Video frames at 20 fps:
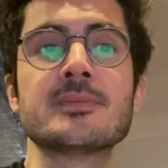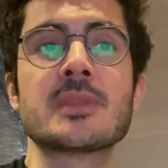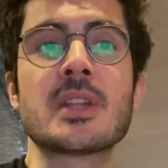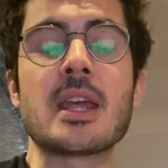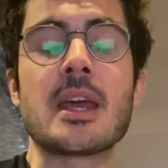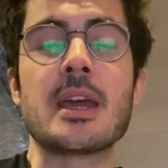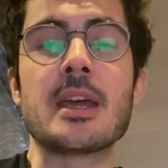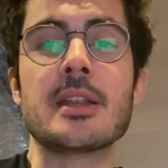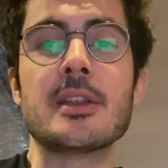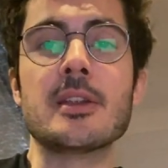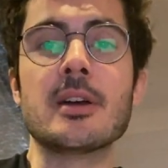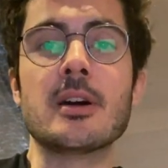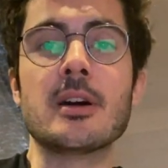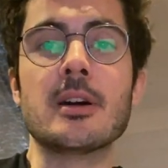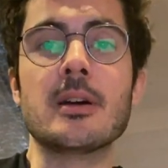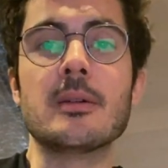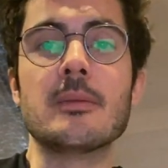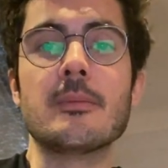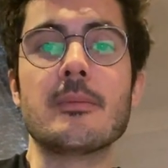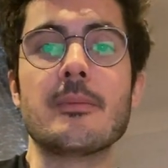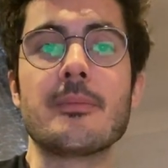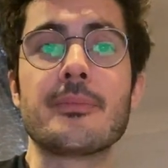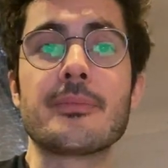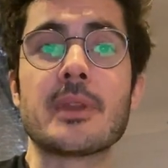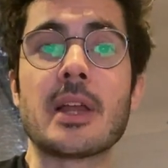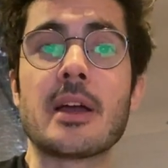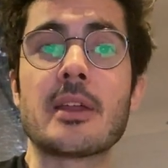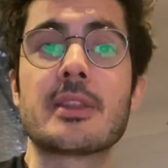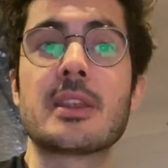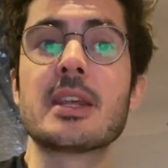And um,
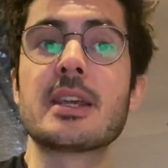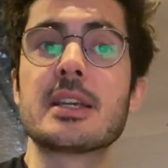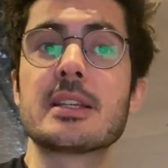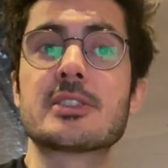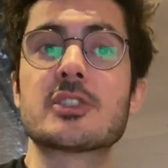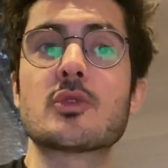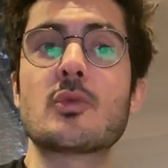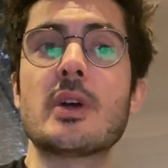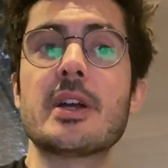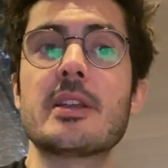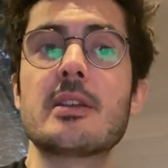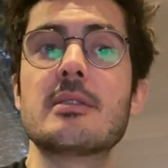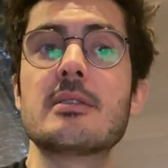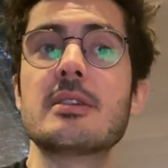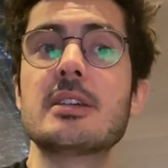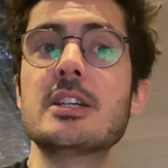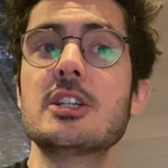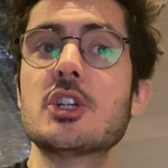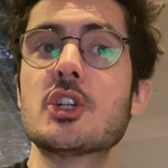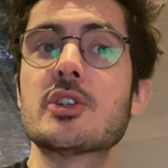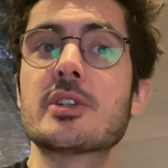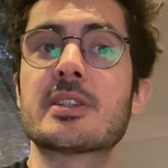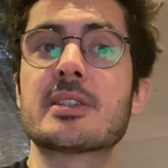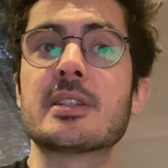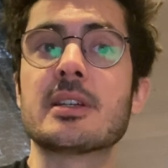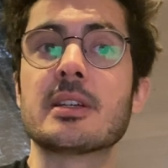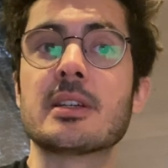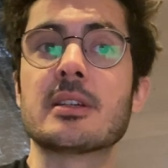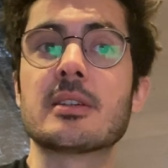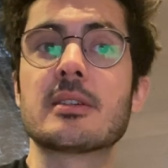I think it's quite
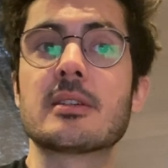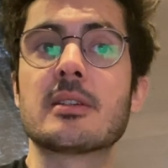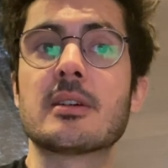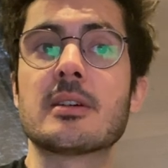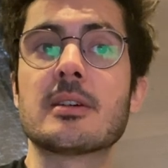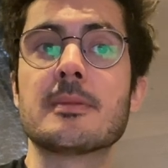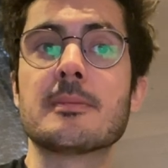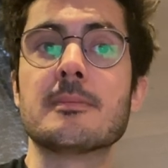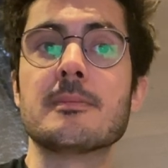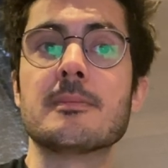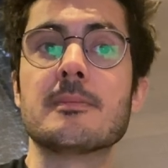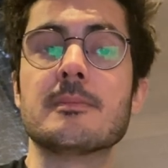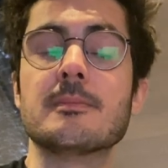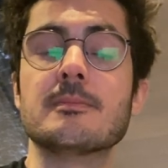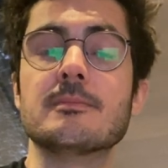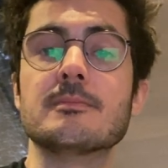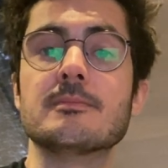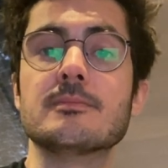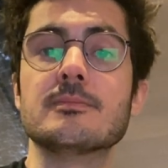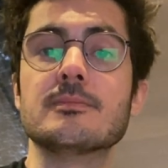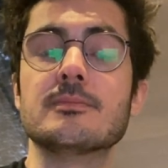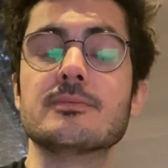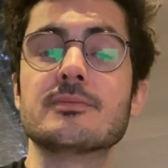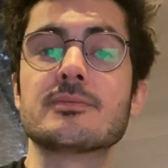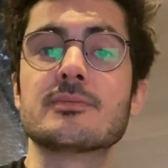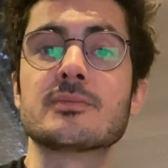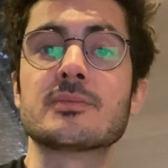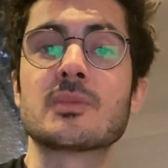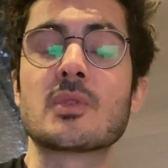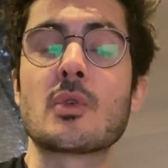interesting.
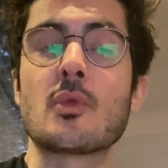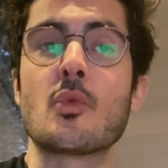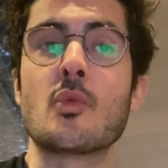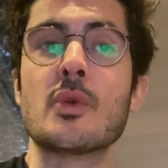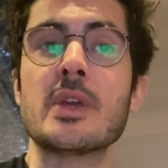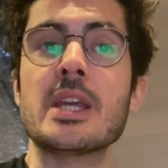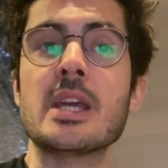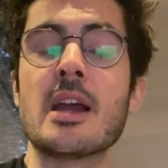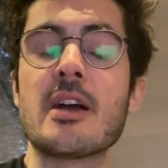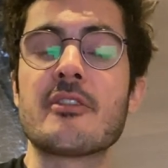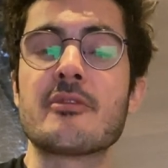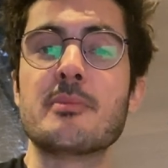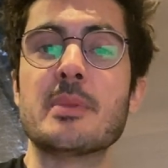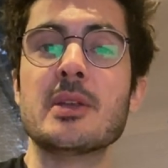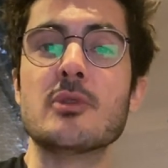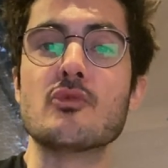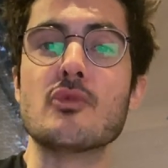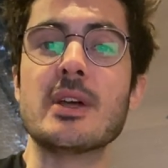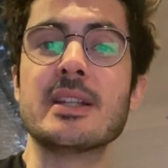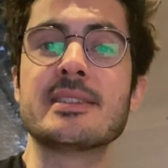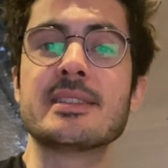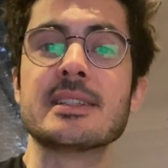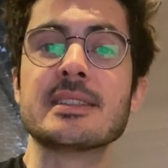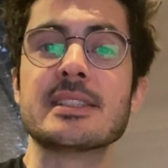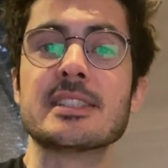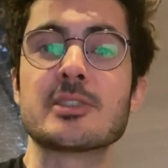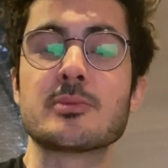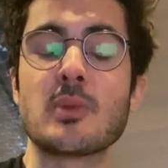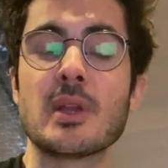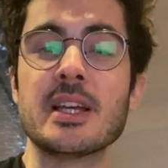Um, we have been renting
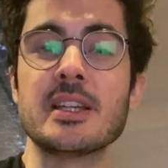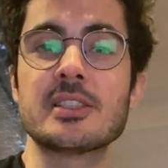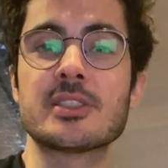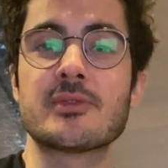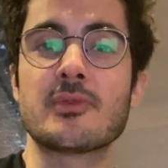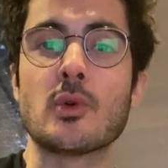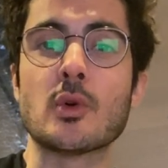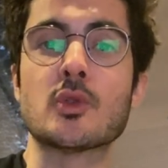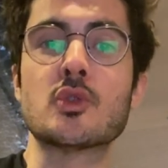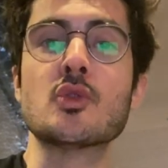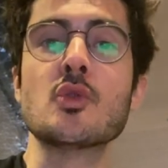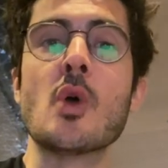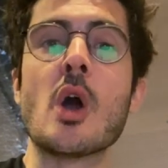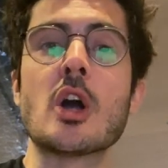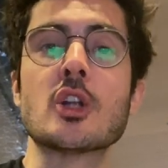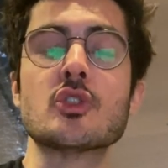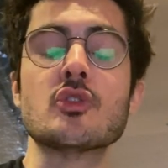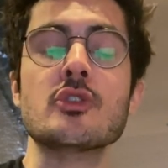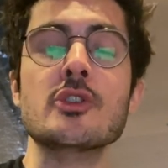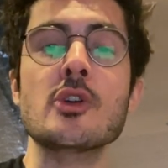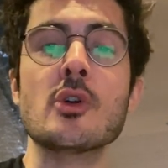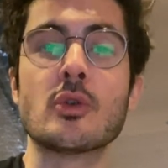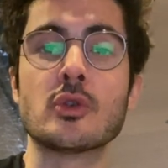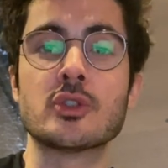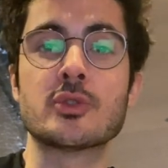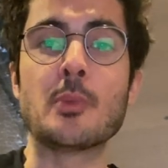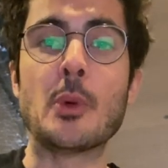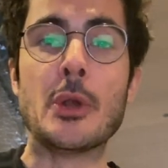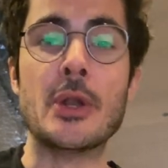this place for 200 euros per